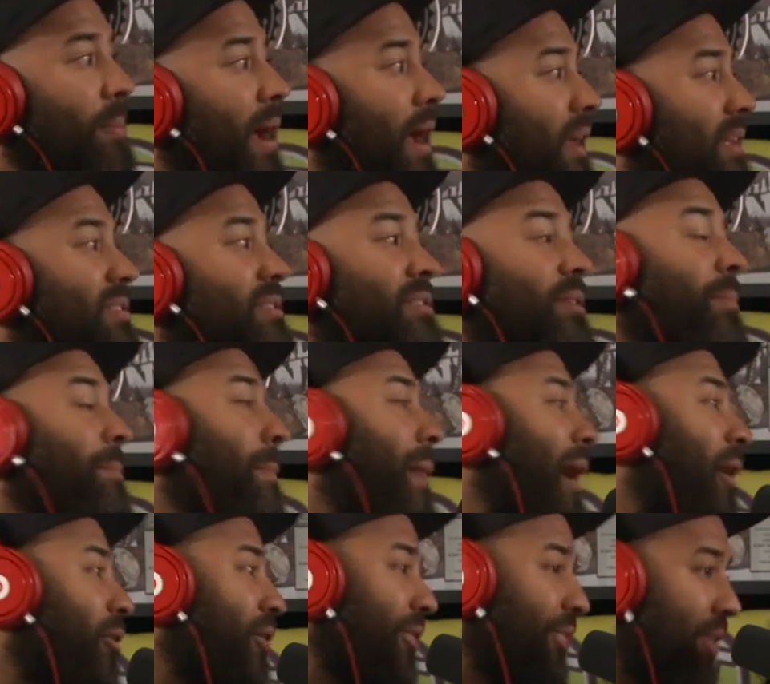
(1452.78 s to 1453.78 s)
This is a
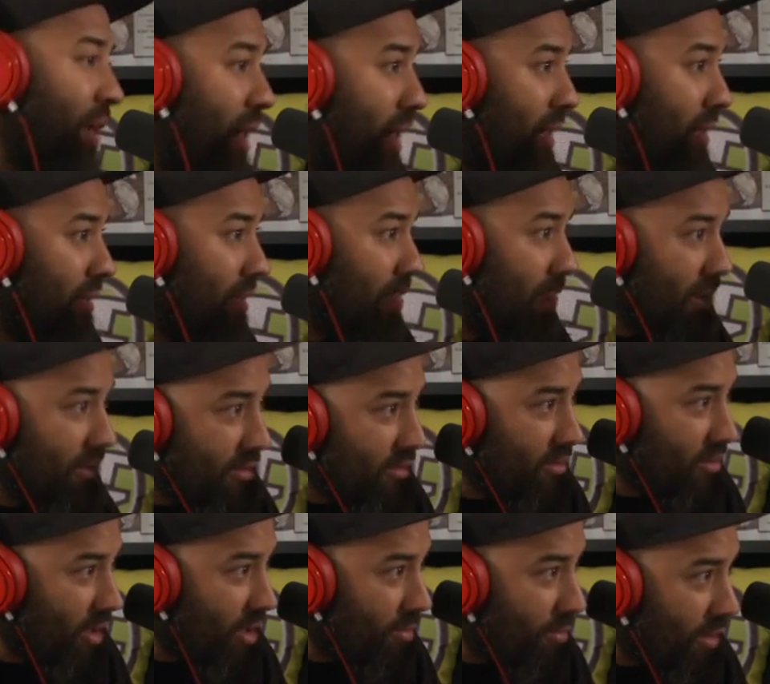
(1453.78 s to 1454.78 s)
marathon, ladies and
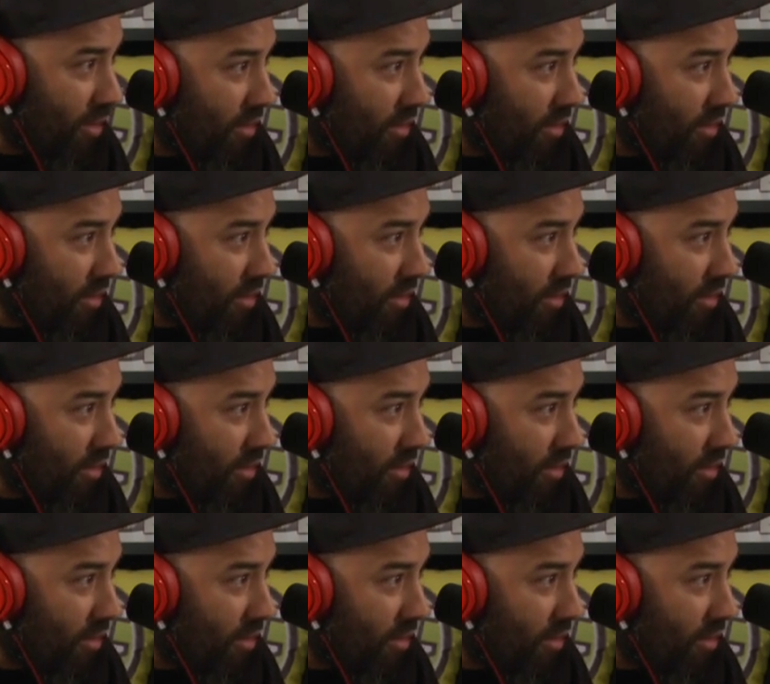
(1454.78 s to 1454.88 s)
gentlemen.